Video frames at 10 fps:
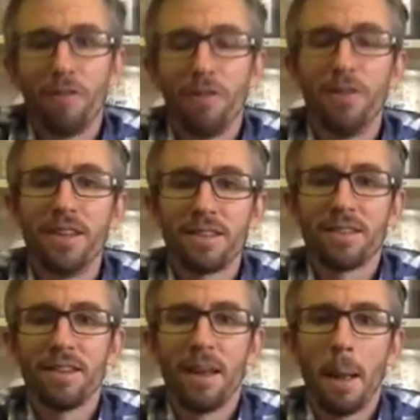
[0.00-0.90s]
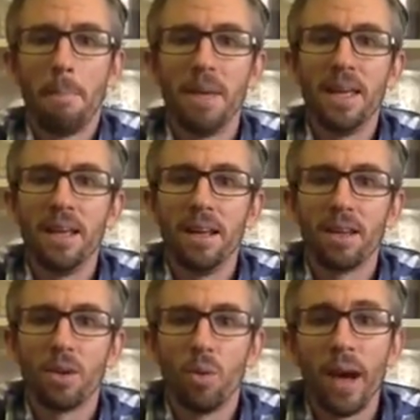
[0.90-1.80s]
this being
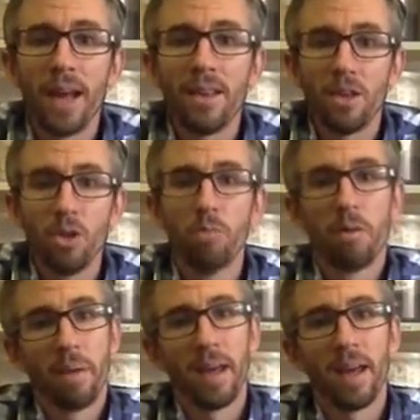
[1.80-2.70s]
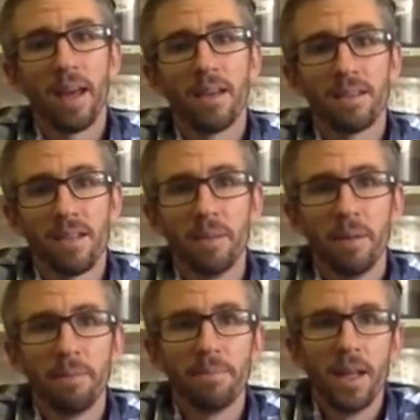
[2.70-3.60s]
the way that you prepare
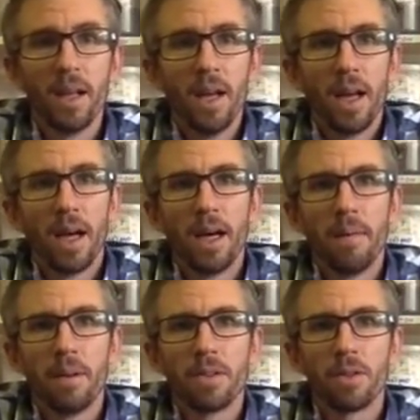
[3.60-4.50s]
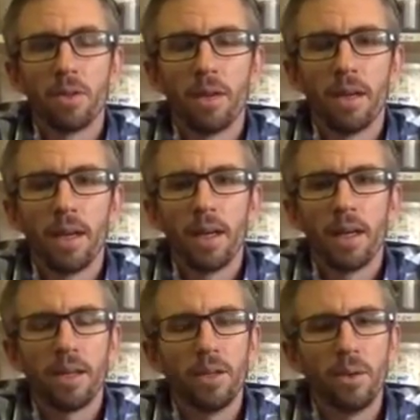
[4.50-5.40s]
cinnamon. So
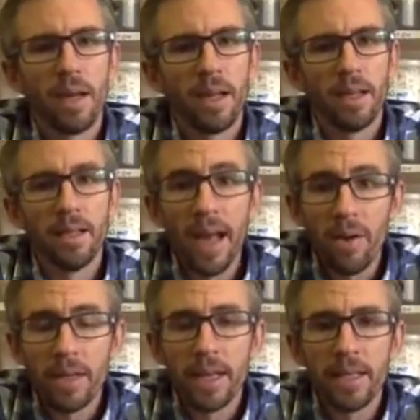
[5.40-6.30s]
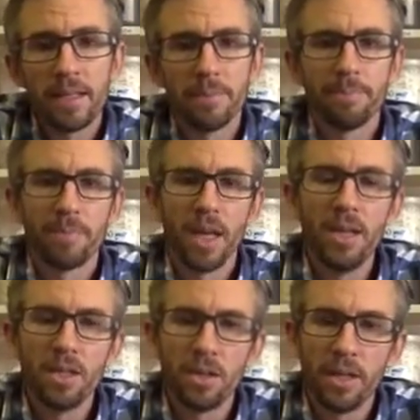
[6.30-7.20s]
you know, nowadays
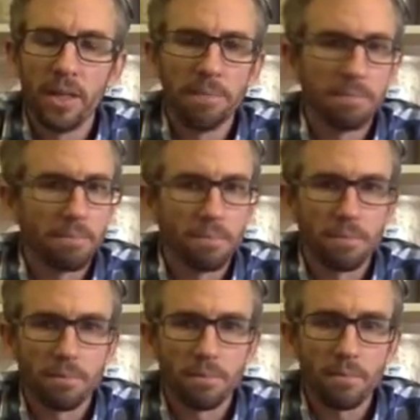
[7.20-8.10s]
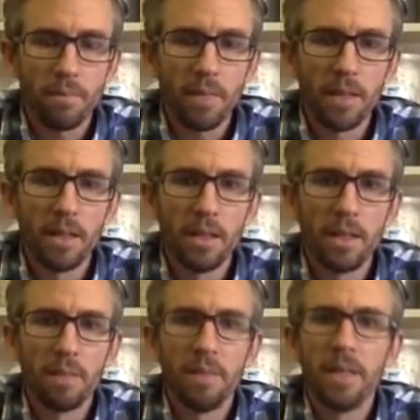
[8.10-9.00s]
in China,
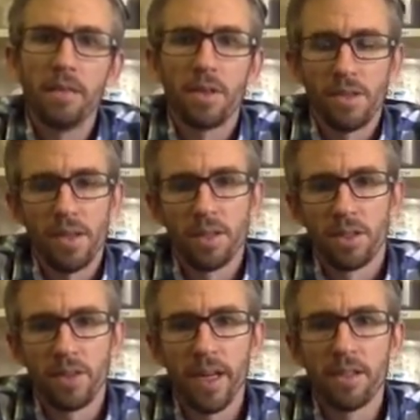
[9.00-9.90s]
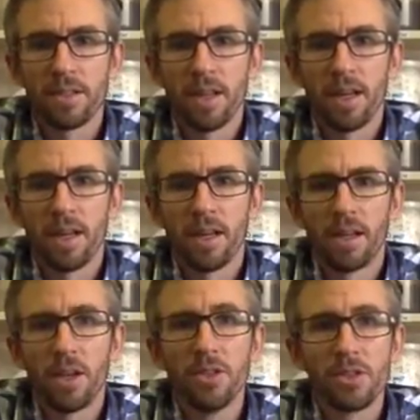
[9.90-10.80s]
many of the southern traders
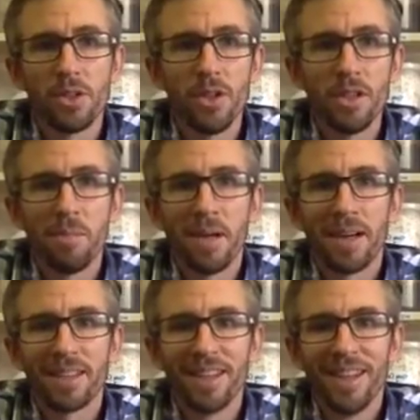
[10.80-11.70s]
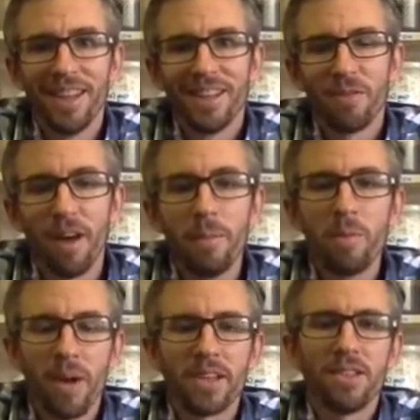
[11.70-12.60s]
are concerned about the
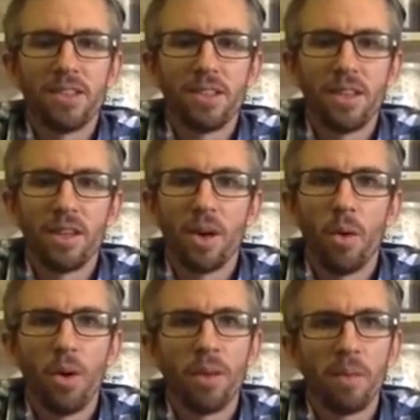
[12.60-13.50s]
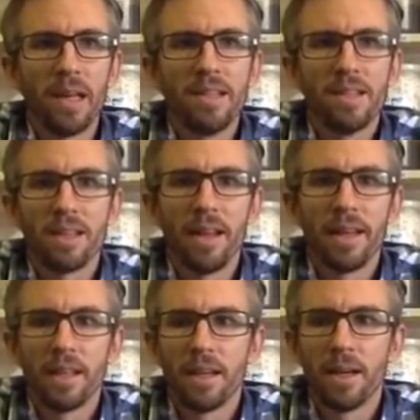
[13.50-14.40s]
farming practices that go on in places
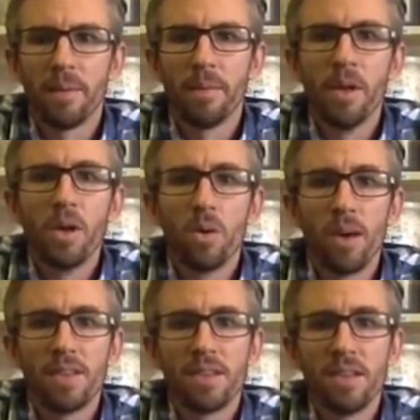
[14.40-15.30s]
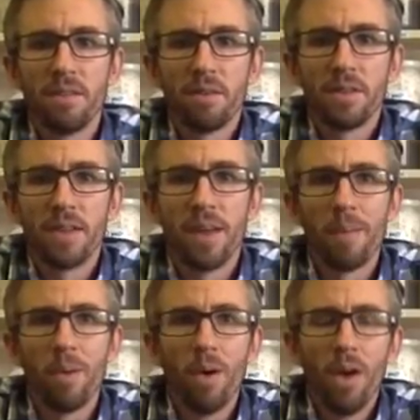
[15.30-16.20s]
like Guangxi, for
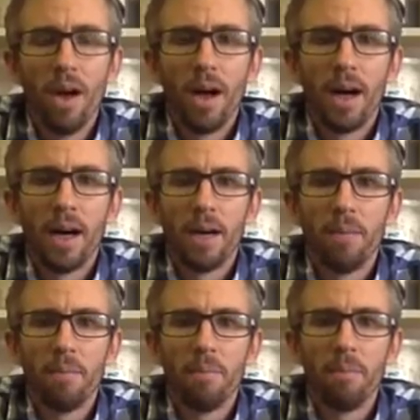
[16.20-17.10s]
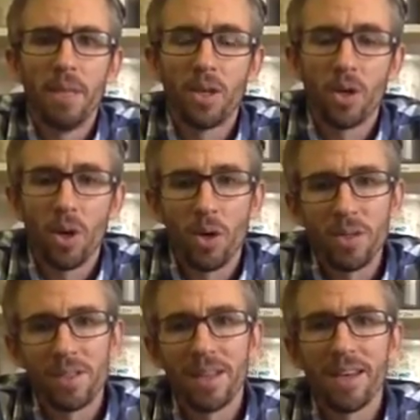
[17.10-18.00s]
example,
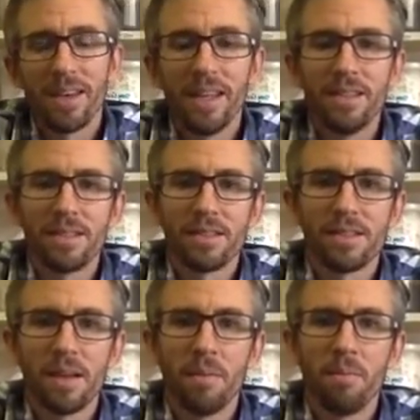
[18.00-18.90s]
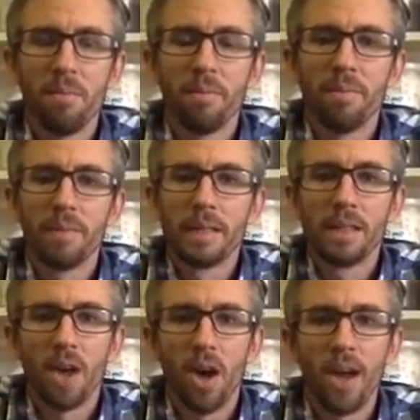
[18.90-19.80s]
because there is some
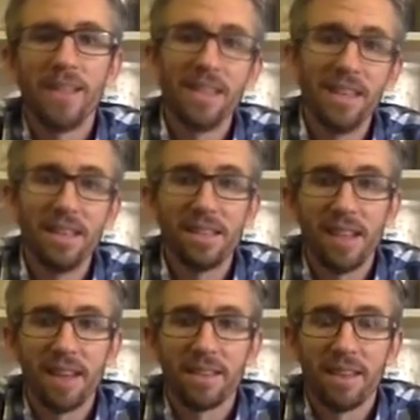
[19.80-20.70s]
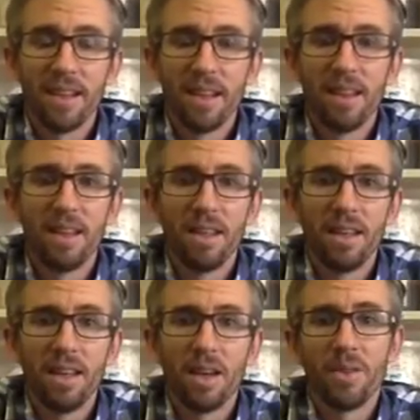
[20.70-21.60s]
ideas that
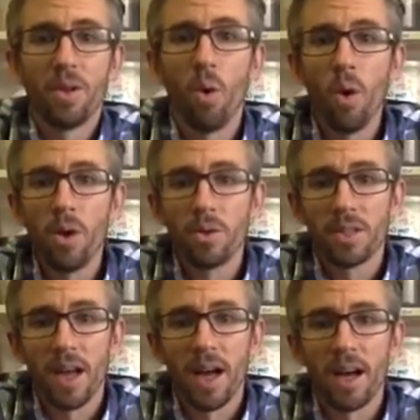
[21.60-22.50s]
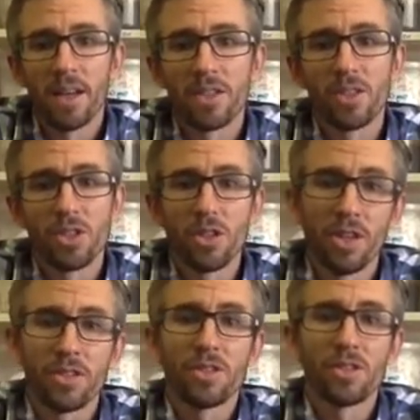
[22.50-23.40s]
the oils are
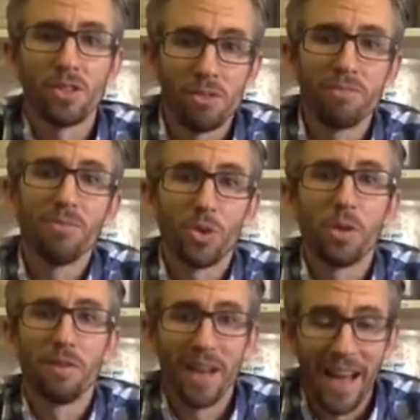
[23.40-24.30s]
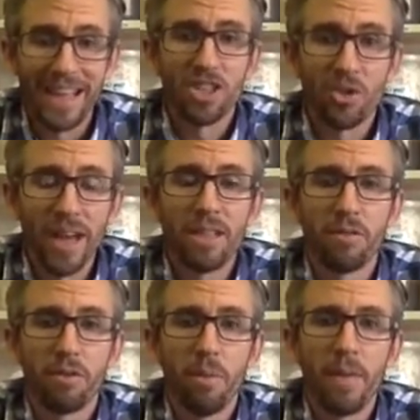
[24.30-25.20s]
sort of extracted
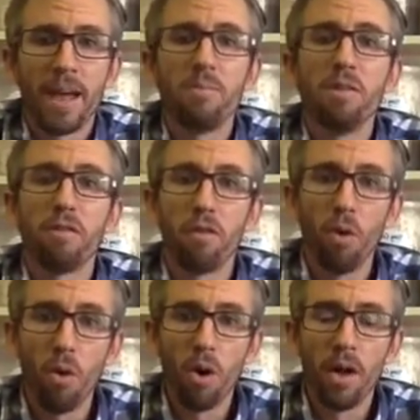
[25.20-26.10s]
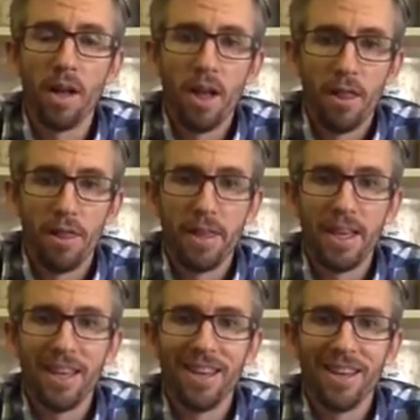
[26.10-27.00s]
from that before
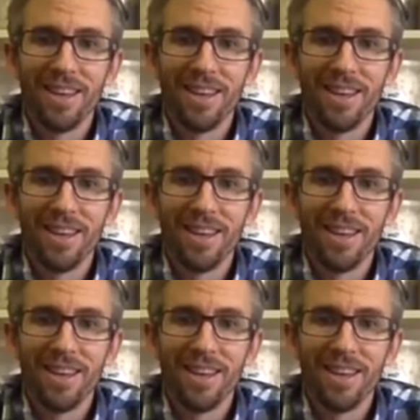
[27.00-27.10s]
the